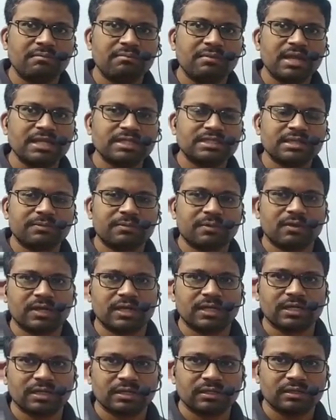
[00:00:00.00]
major
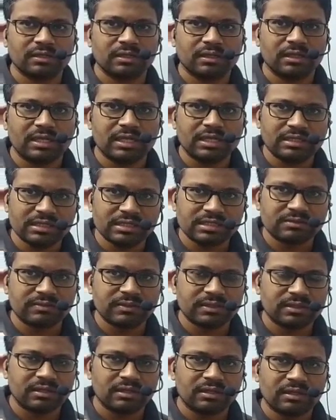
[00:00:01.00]
product in this
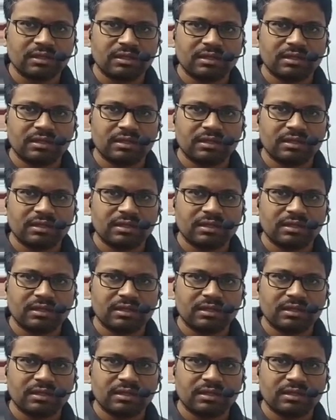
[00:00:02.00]
one.